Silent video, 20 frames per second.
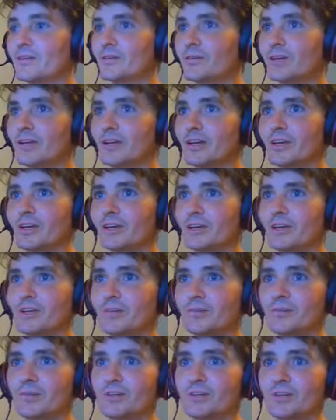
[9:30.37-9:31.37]
Okay,
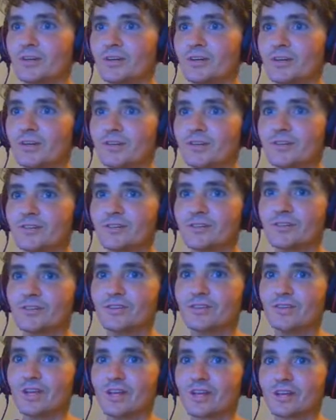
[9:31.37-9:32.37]
where is the
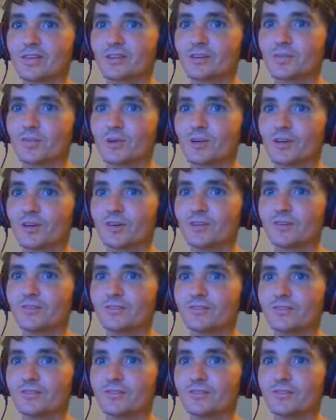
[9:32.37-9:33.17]
next part?